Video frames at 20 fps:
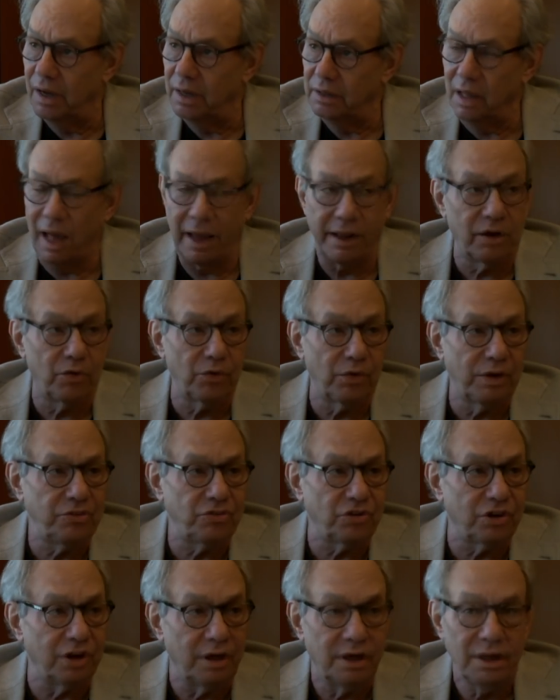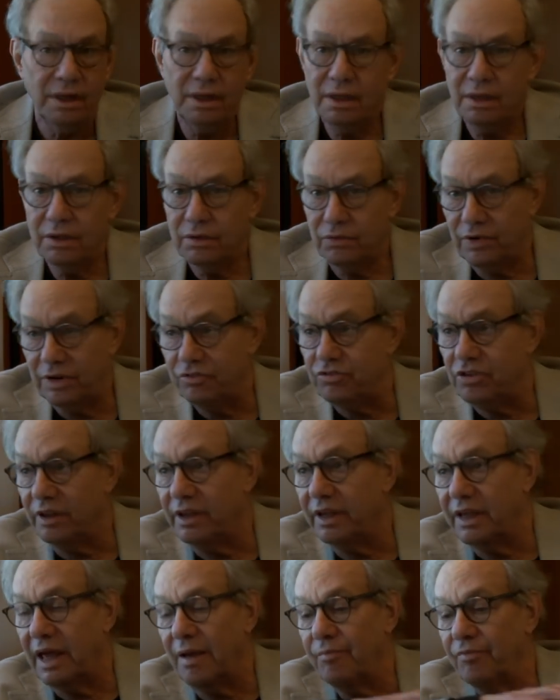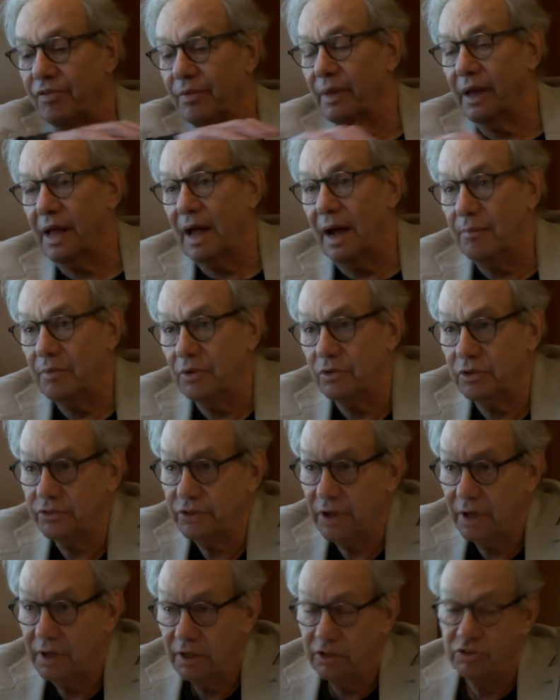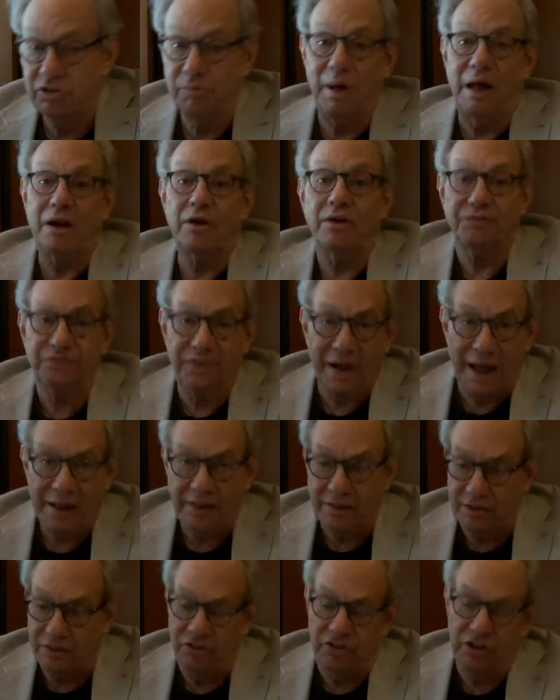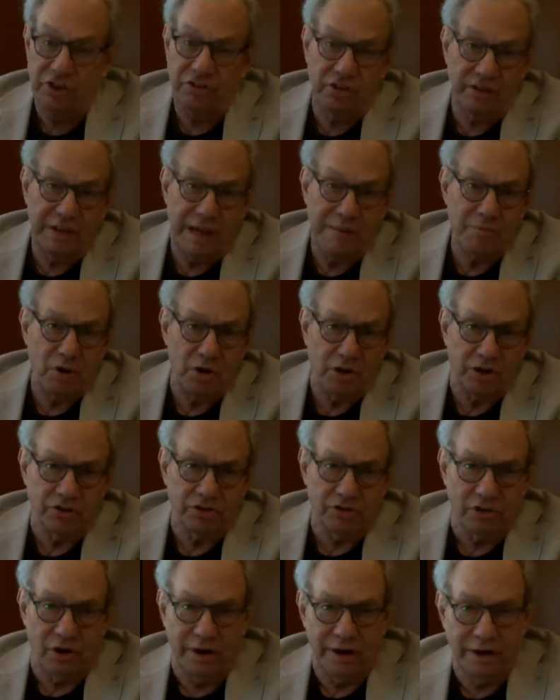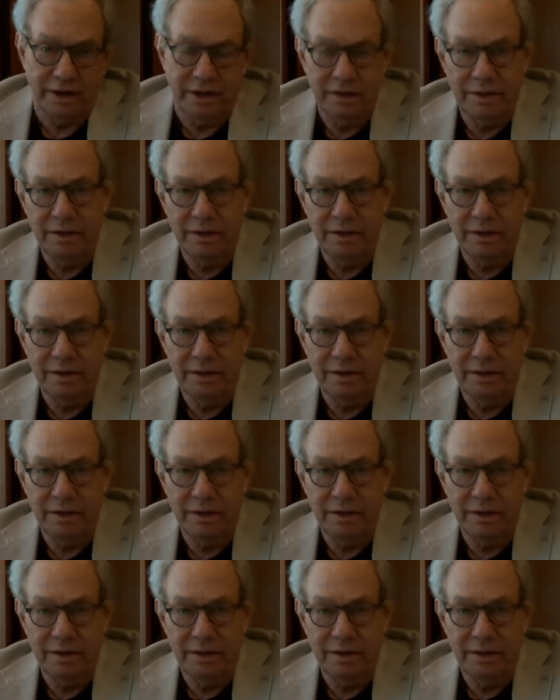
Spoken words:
Lionel Richie originally came from the Commodores. As a matter of fact, the six of them could have started